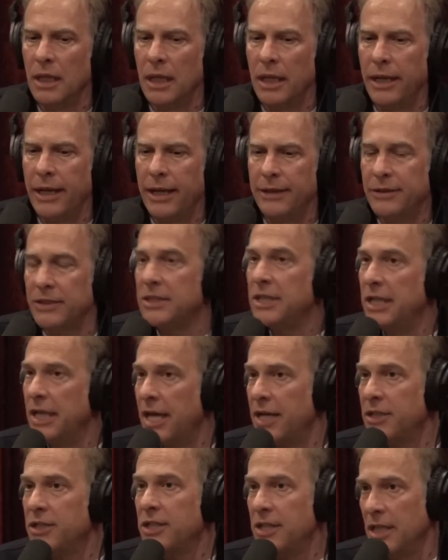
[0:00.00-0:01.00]
And the
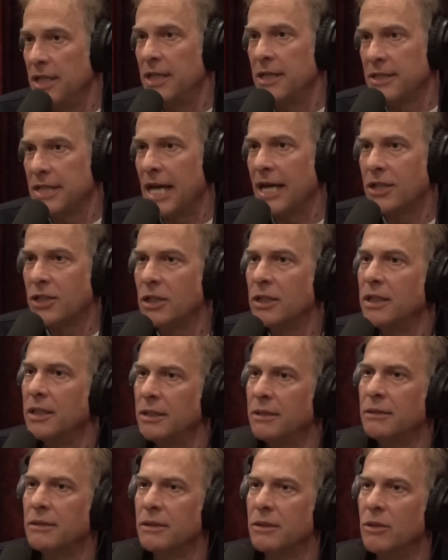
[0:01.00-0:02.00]
THC is
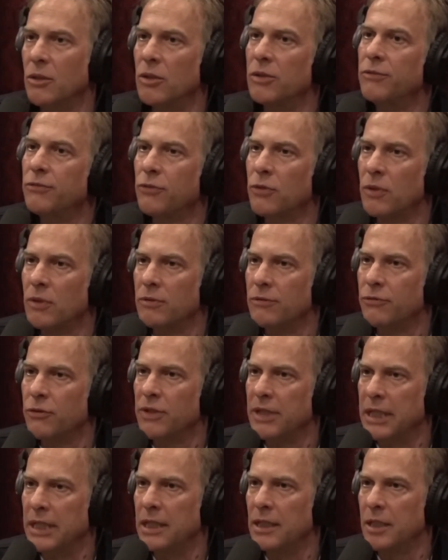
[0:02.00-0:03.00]
actually good for
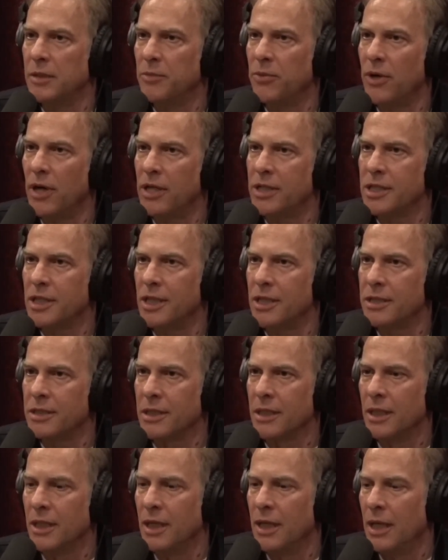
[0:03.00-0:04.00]
the healing process.
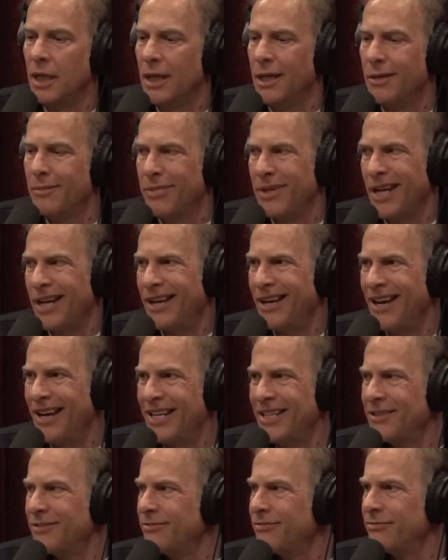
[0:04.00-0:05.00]
But I
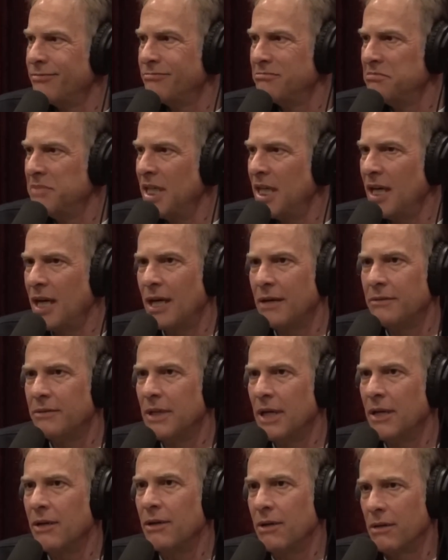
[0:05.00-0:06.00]
kind of, I
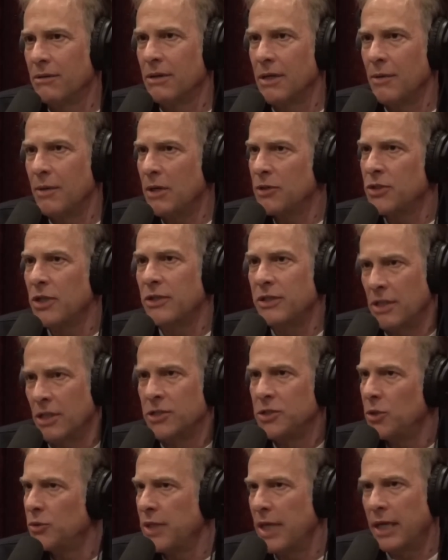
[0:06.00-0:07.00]
don't know. I mean, I'll
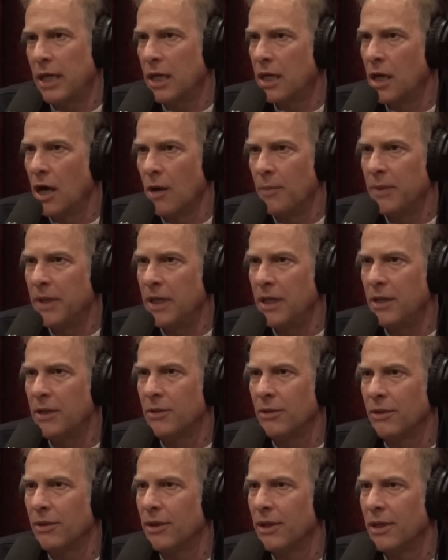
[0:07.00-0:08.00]
still take a gummy
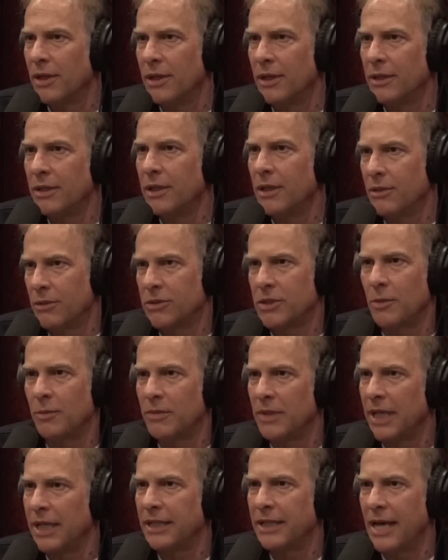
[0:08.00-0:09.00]
or you know,
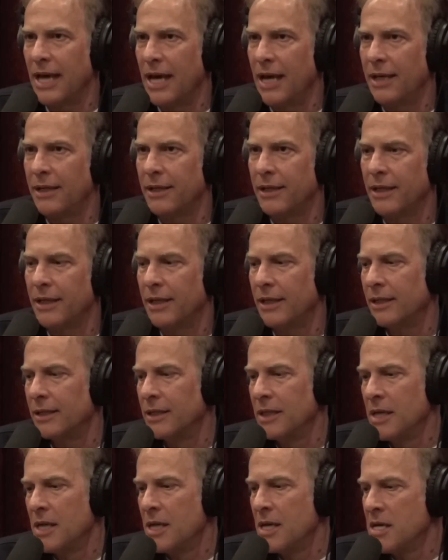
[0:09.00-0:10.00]
something like that, and
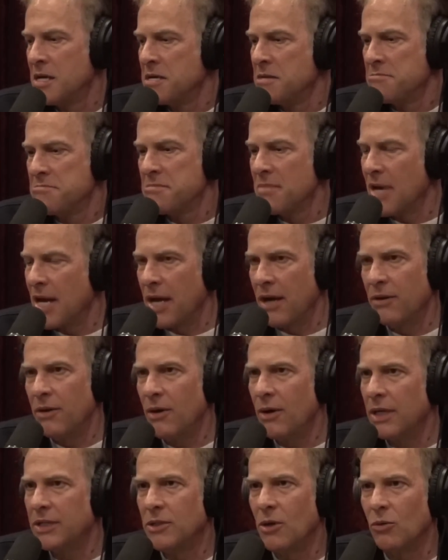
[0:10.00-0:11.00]
I don't
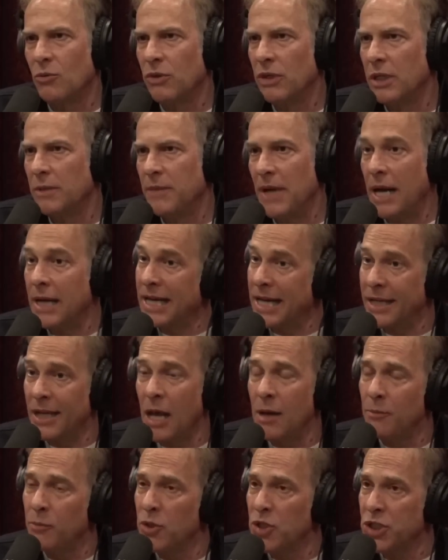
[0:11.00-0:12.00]
know. I get a
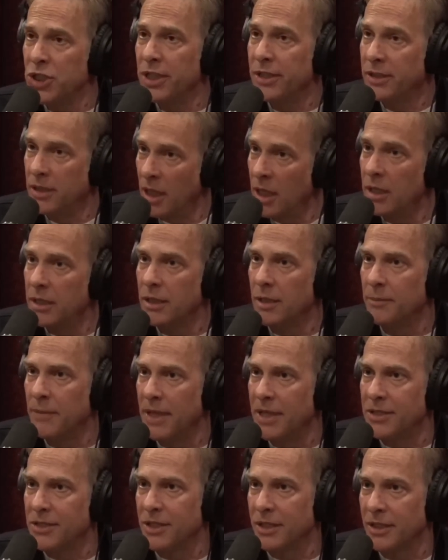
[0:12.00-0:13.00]
lot more shit done,
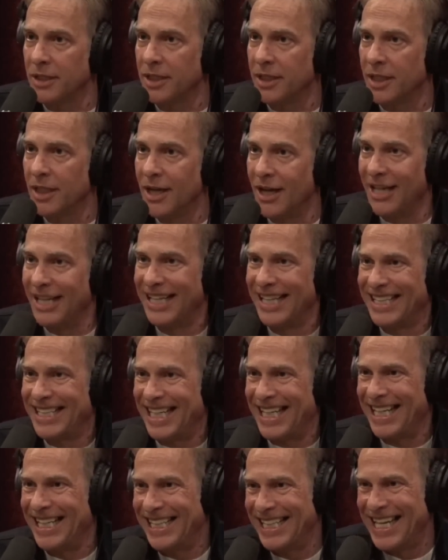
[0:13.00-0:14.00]
amazingly.
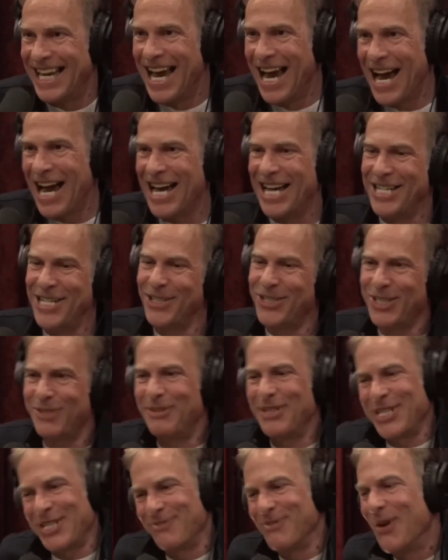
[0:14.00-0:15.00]
I used to
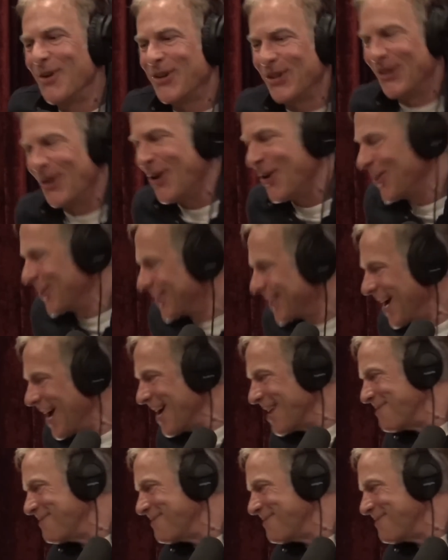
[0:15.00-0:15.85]
be smoking all the time.